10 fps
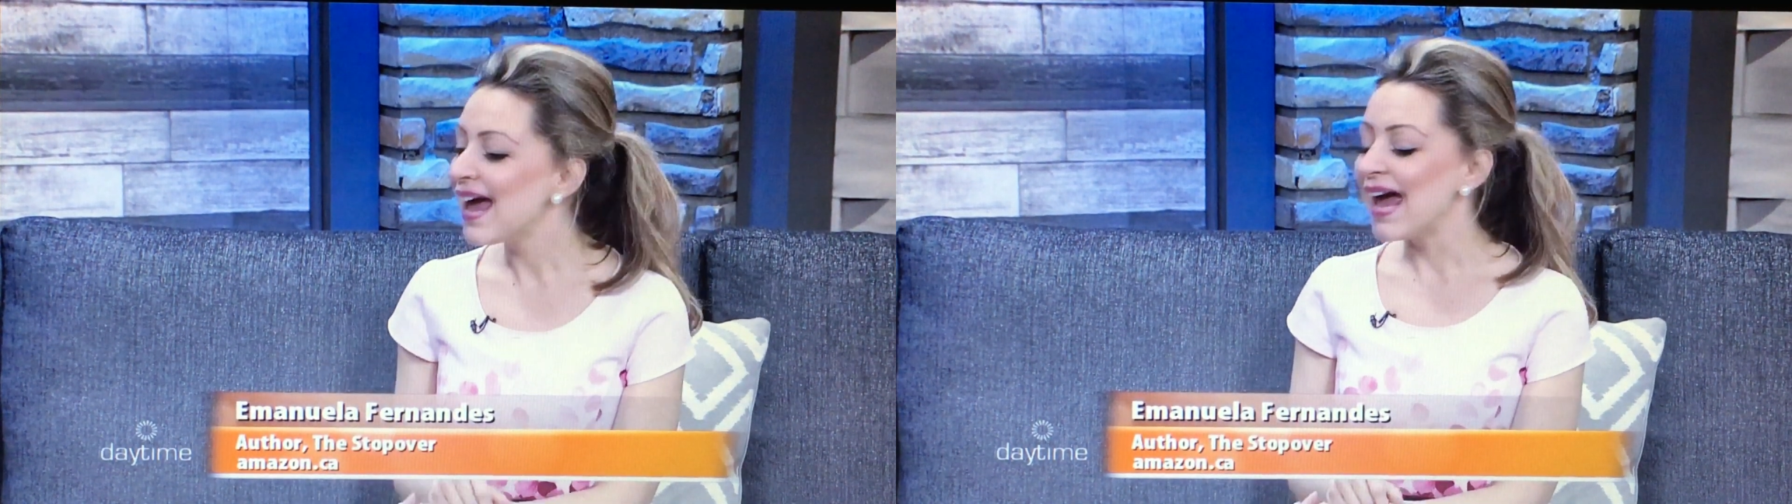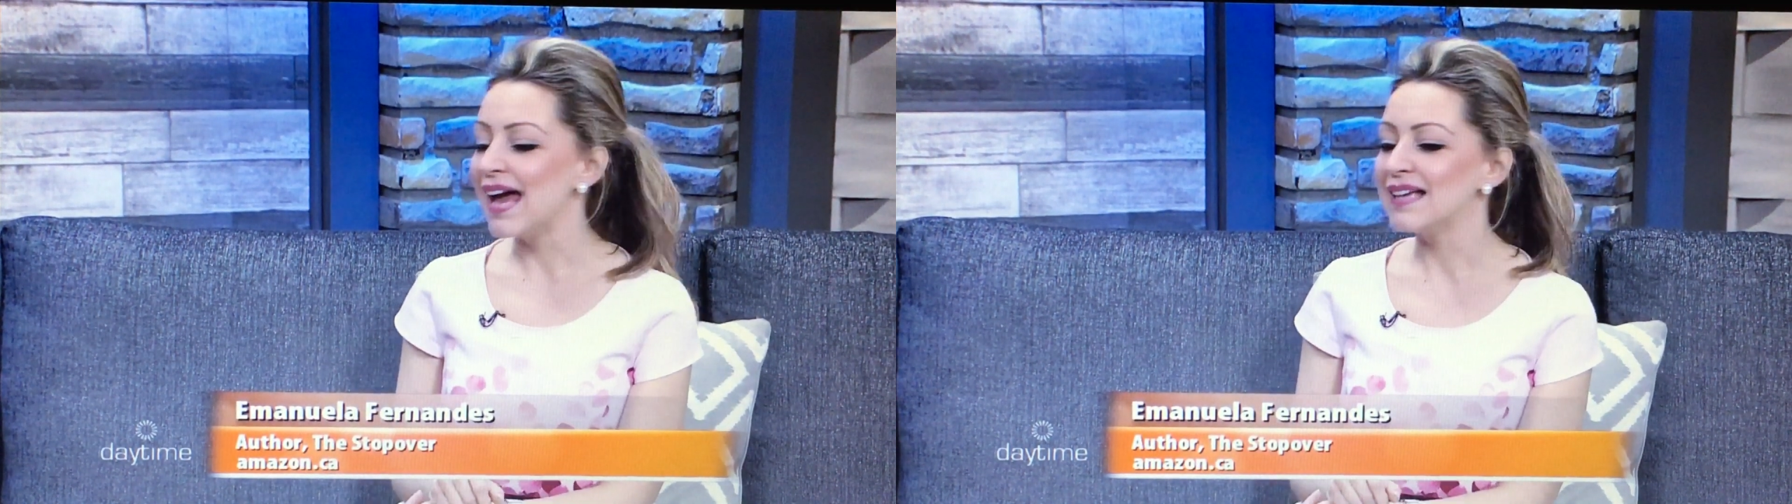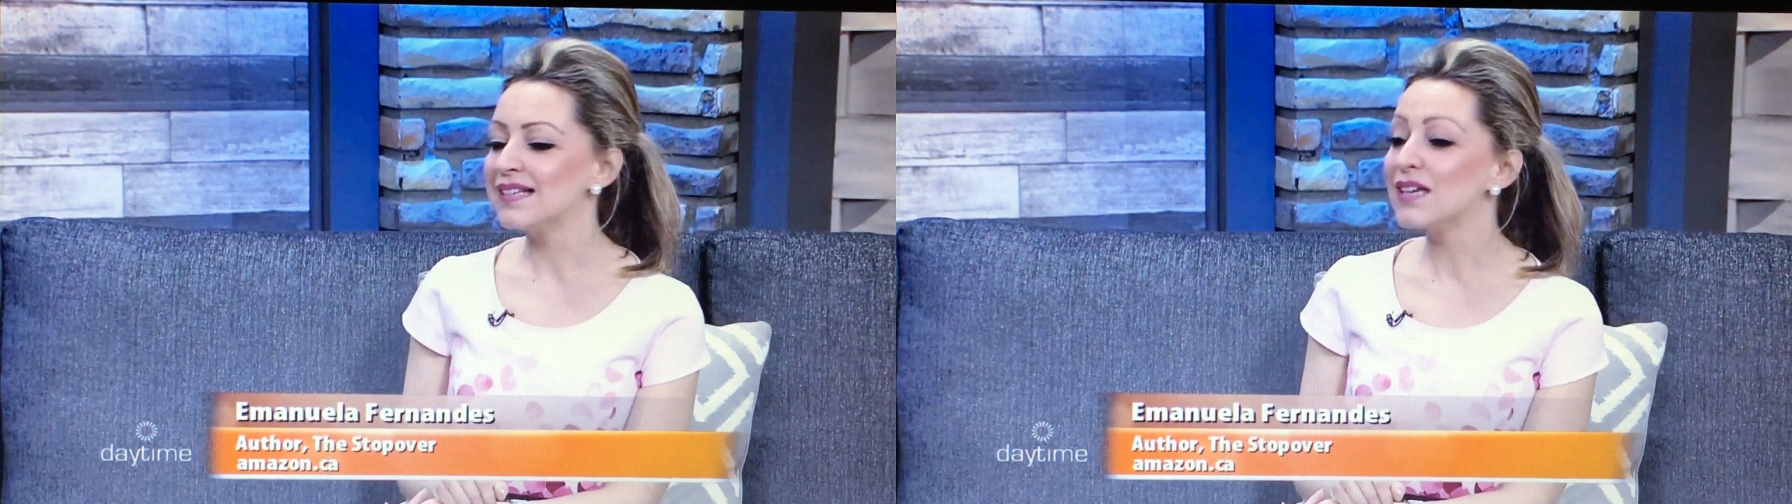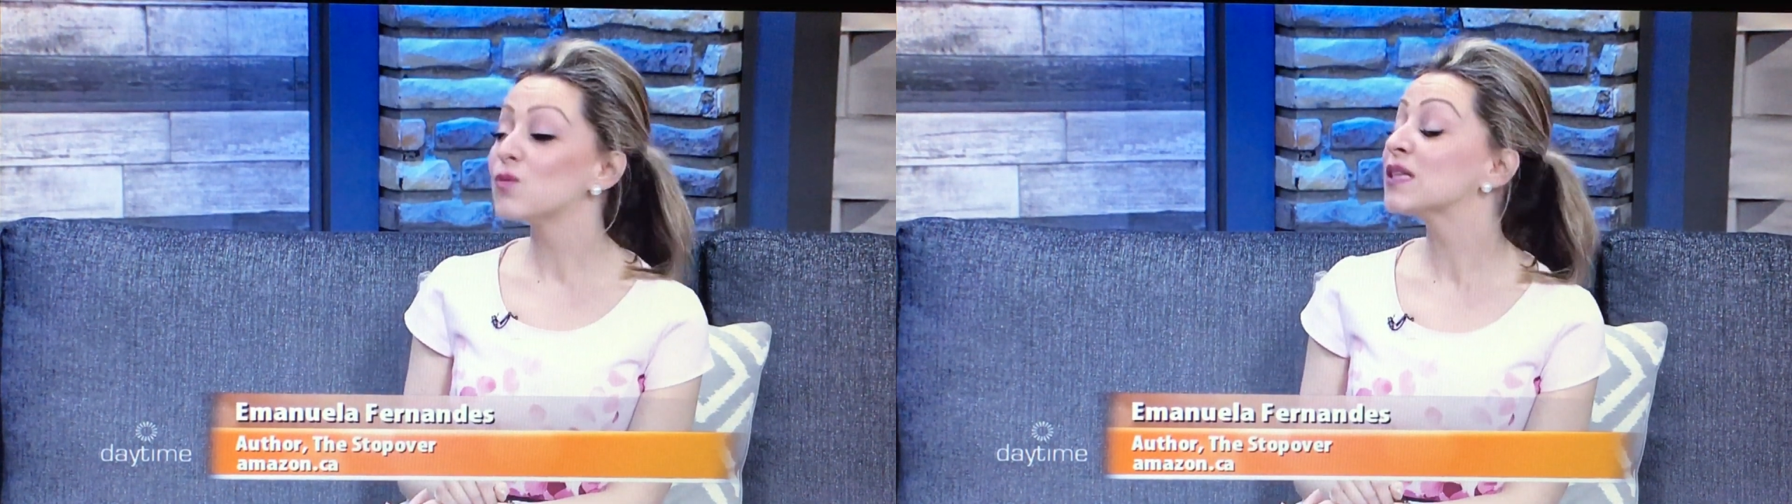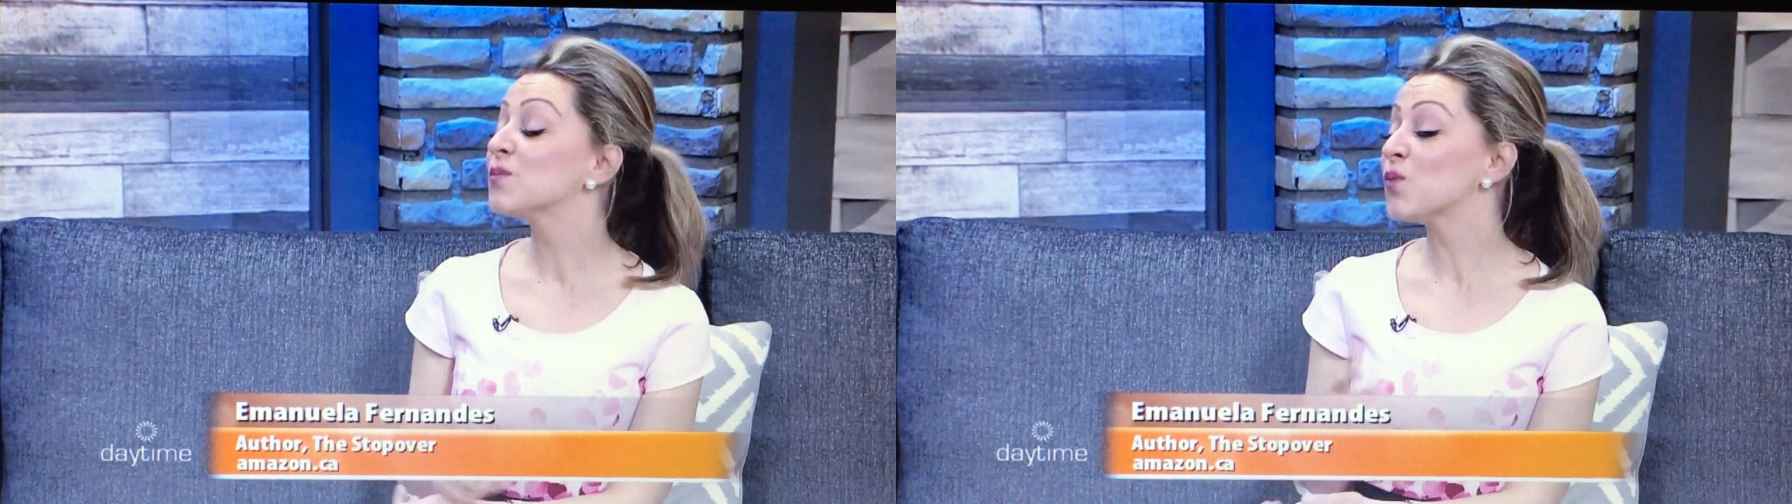And it
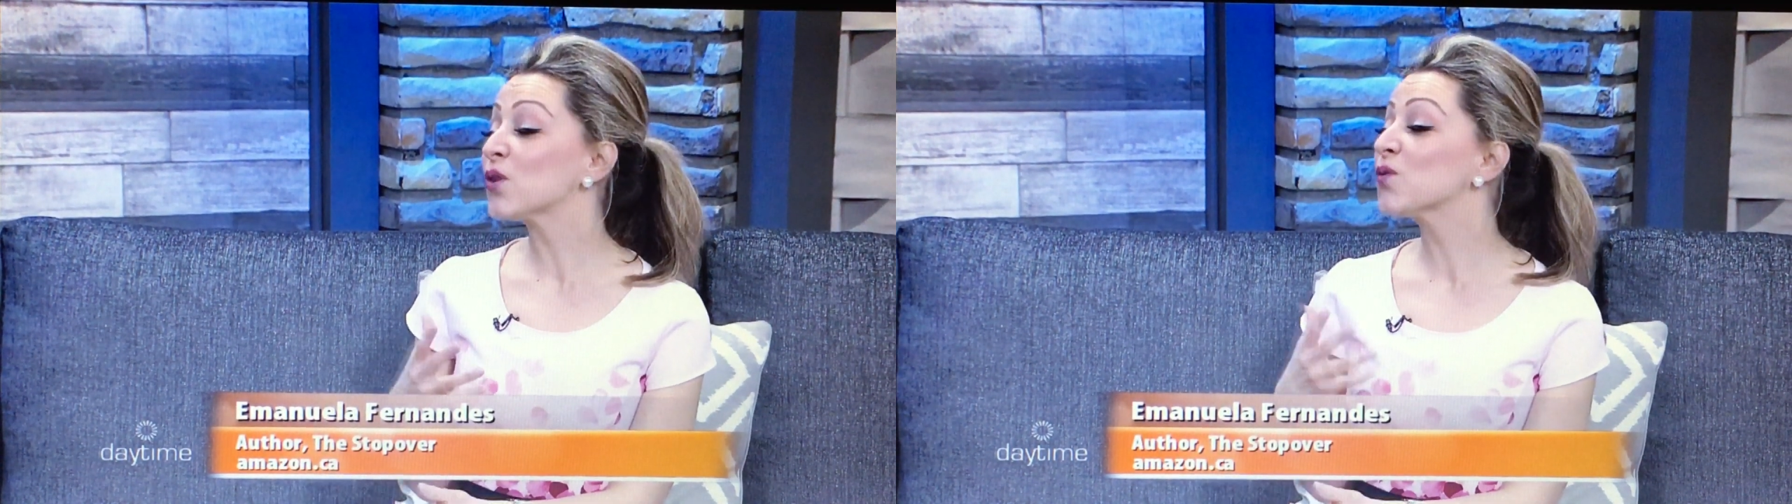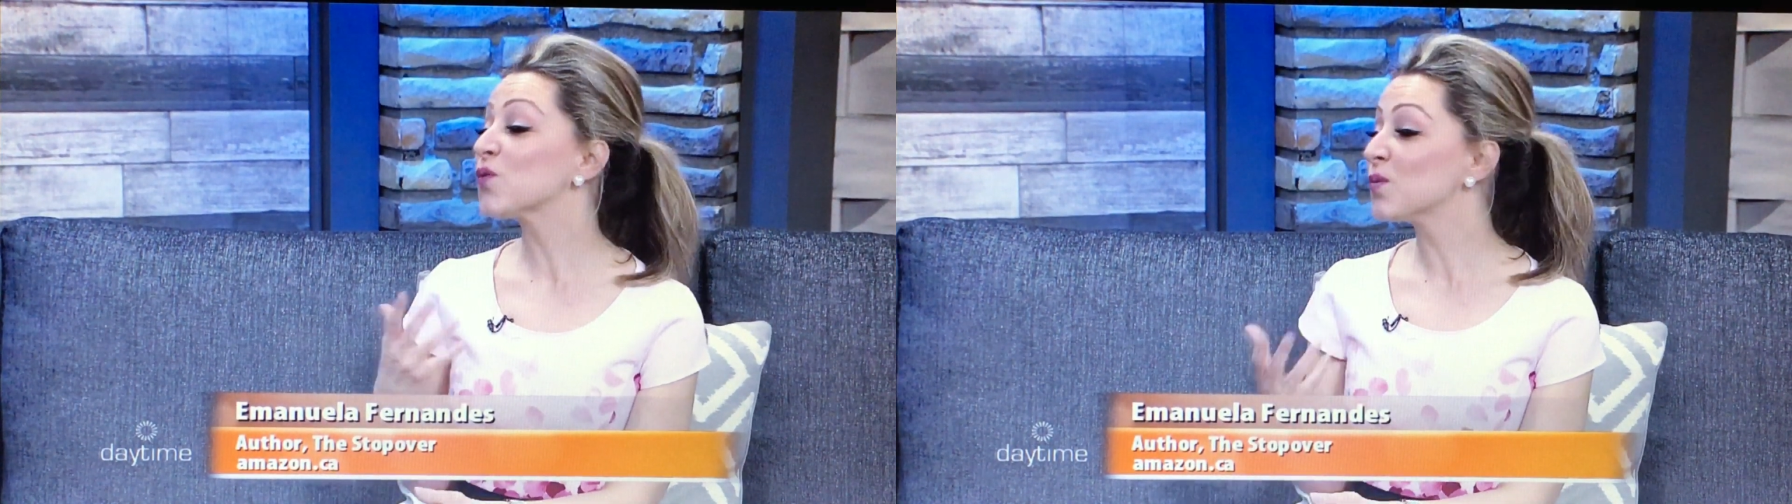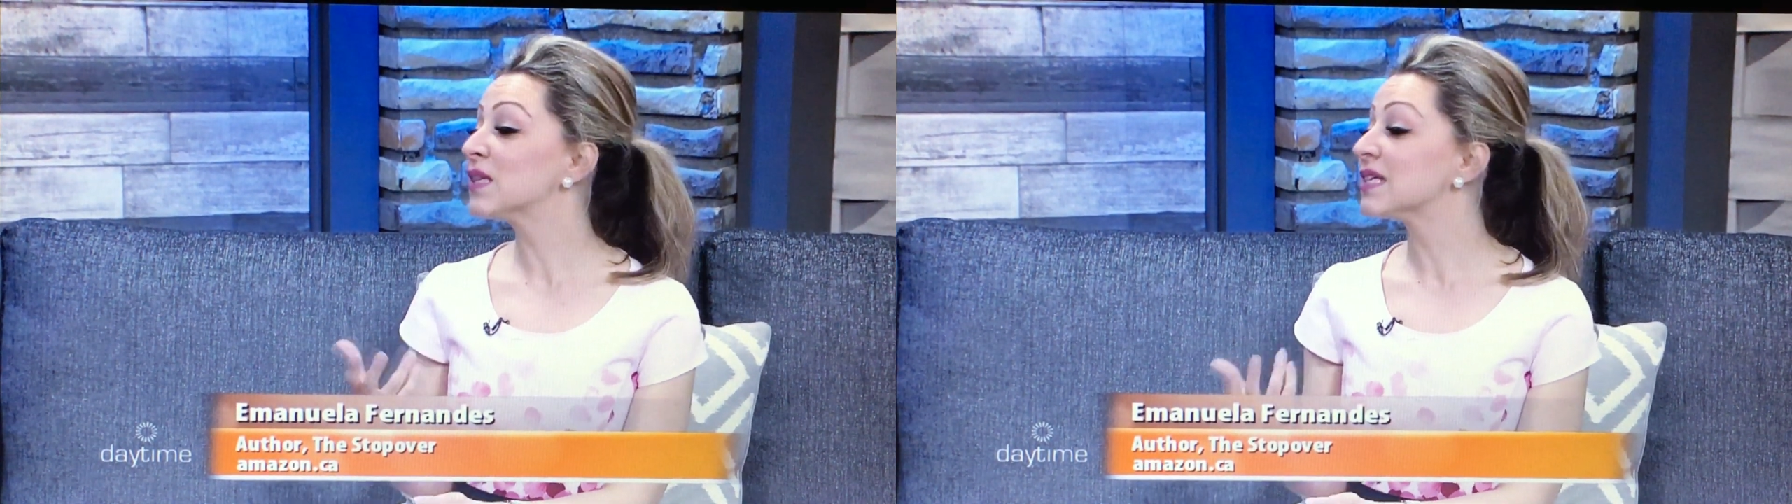was important for me